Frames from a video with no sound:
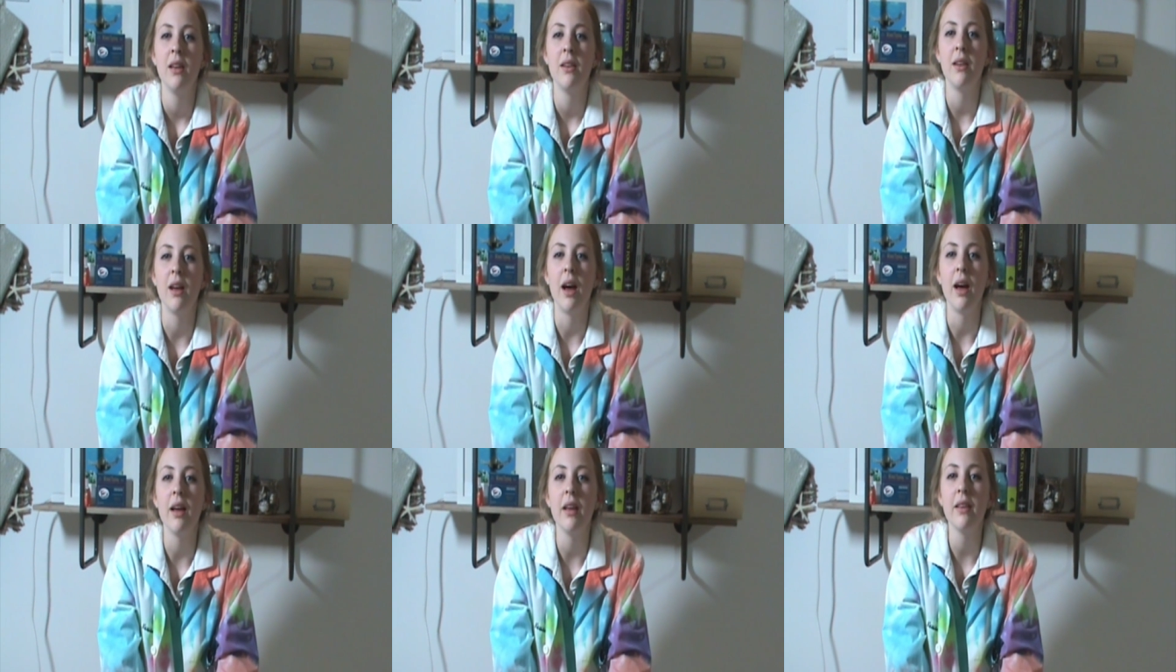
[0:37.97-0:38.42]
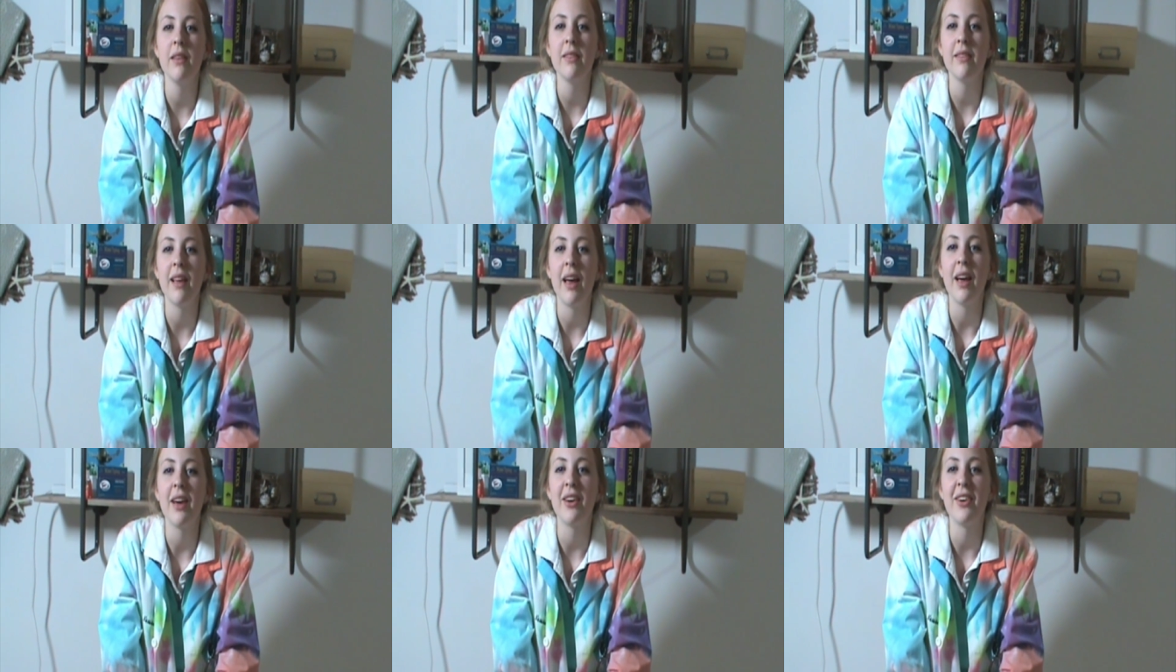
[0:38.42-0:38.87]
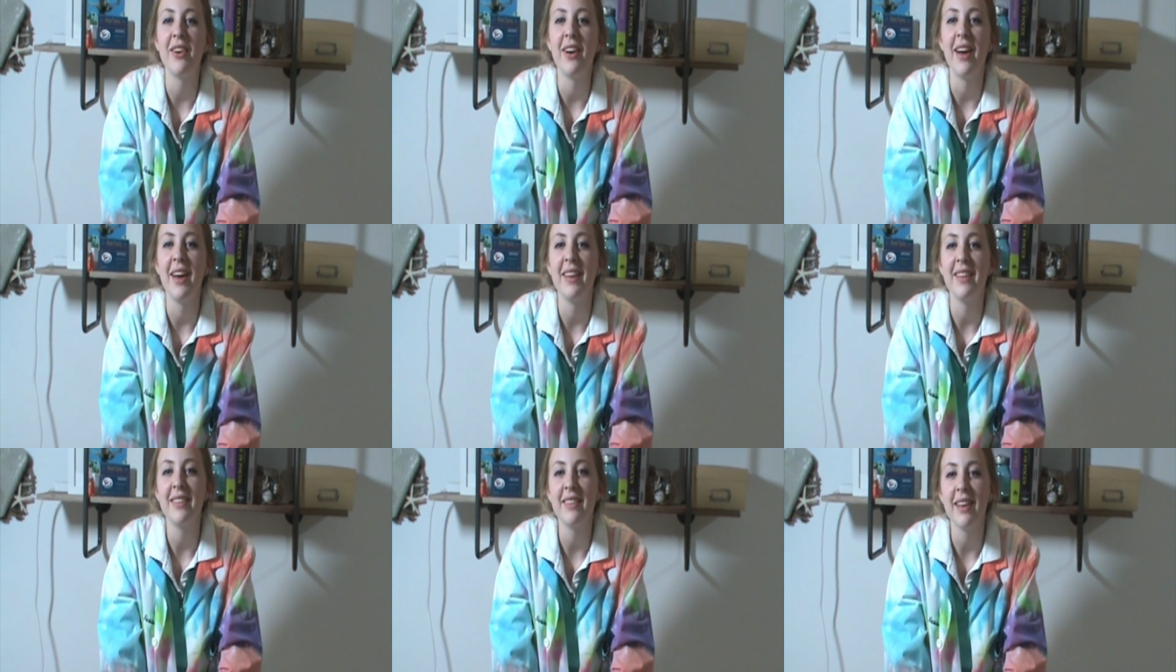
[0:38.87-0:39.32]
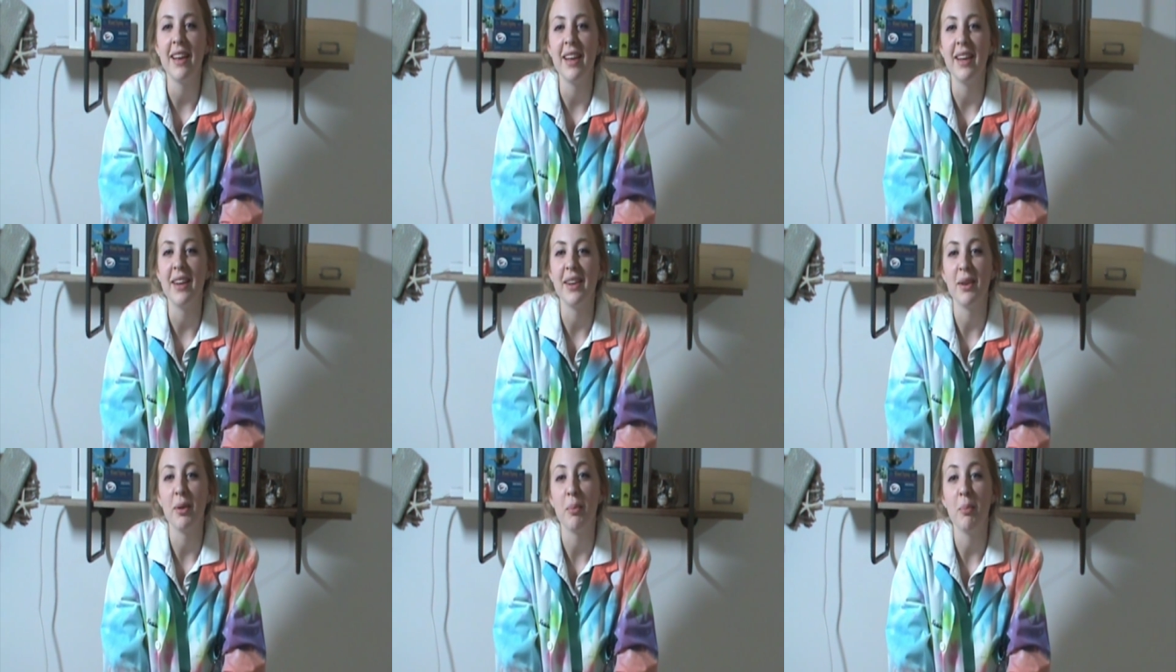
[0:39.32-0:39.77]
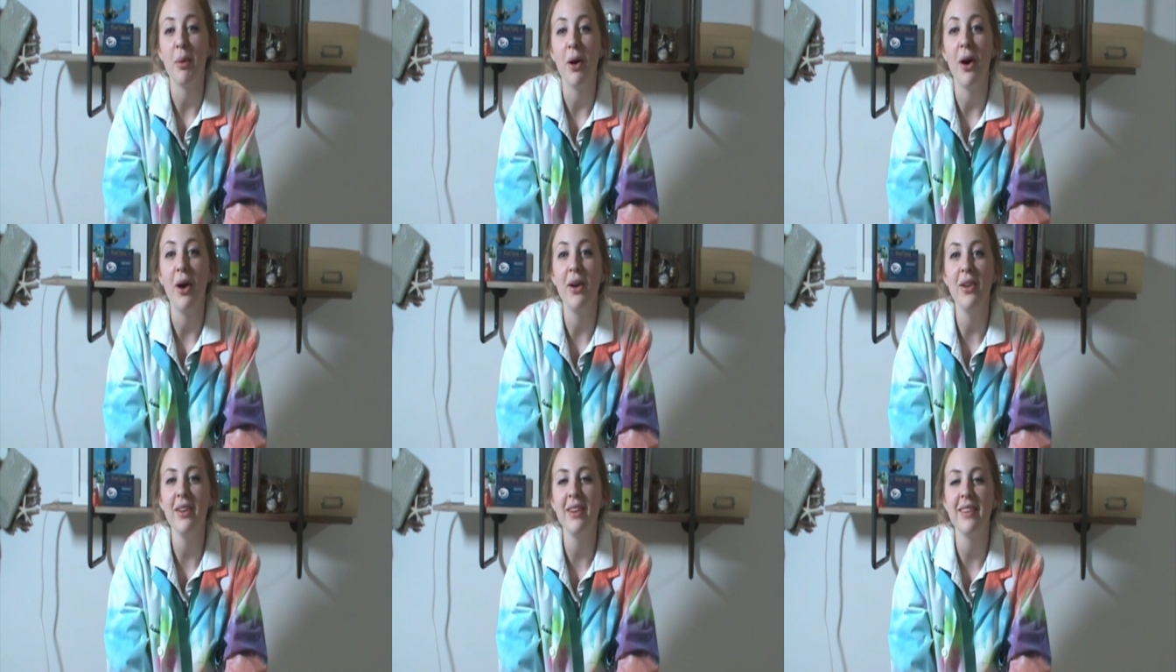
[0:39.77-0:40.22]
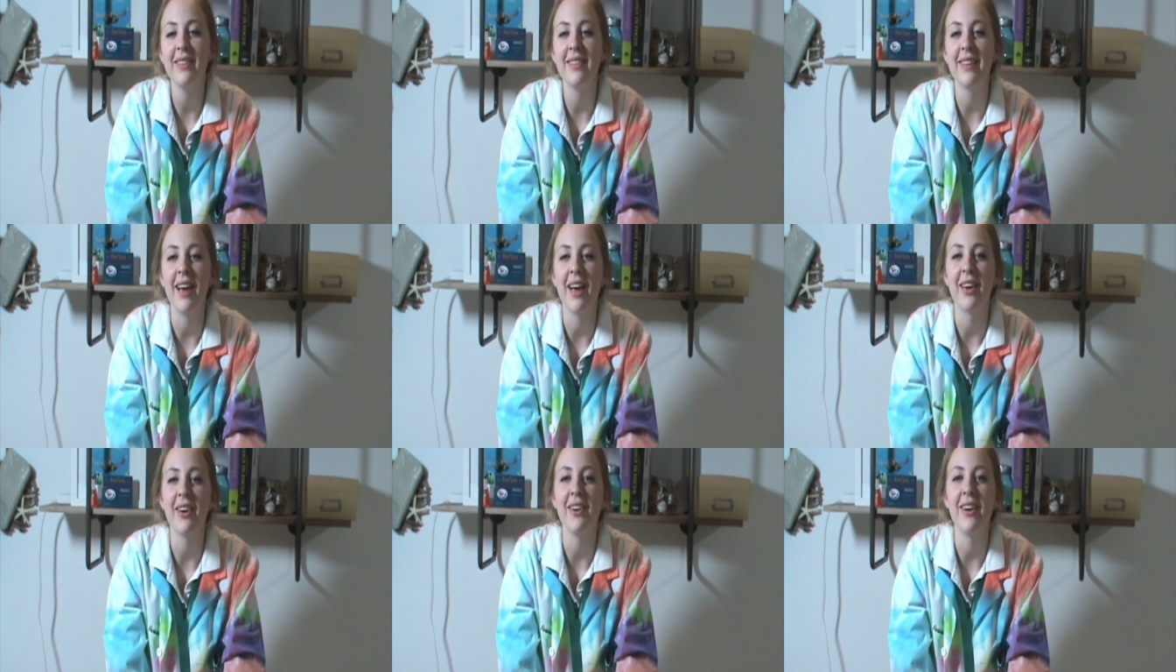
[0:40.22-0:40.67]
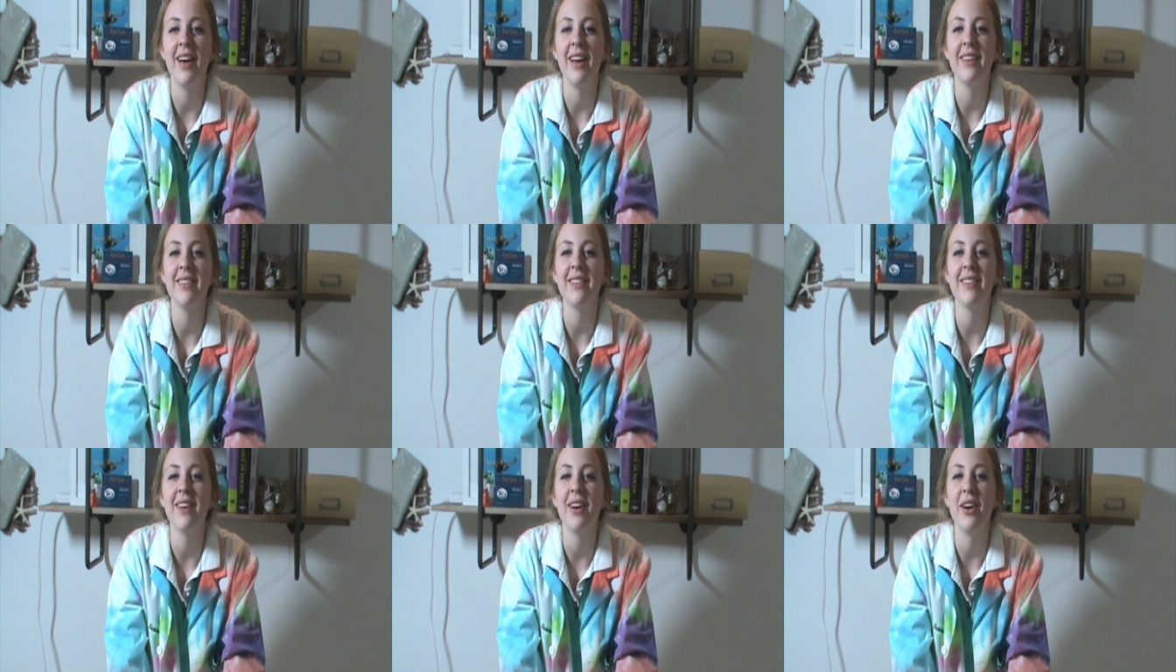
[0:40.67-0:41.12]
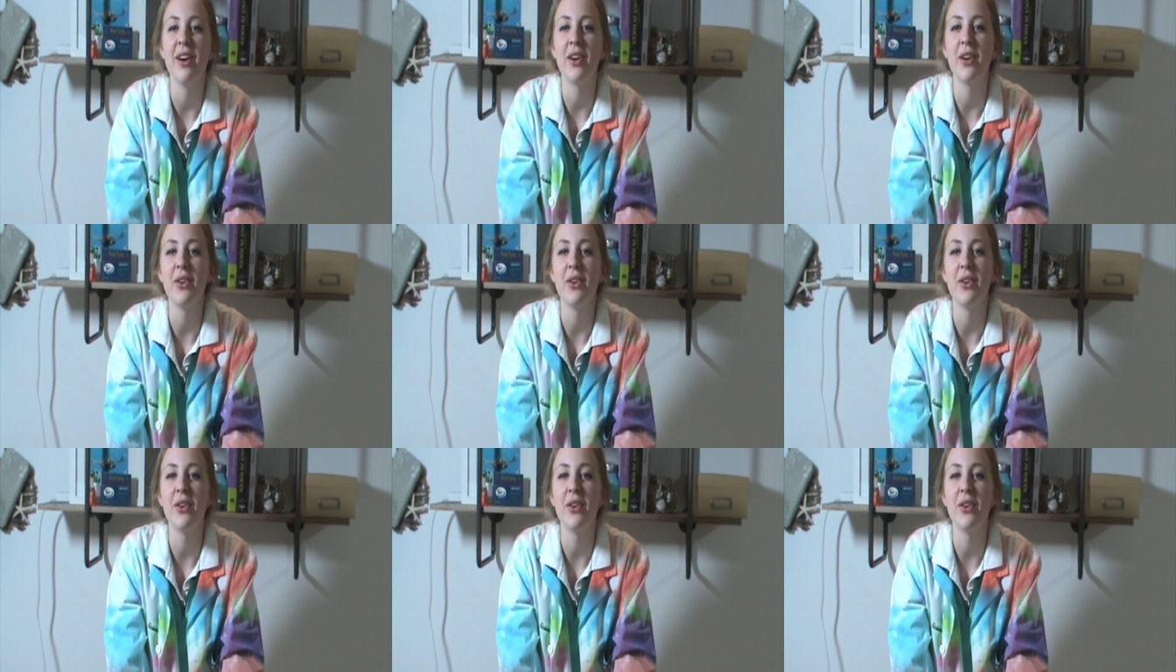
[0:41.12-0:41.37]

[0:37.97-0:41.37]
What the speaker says: Disaccharides and polysaccharides are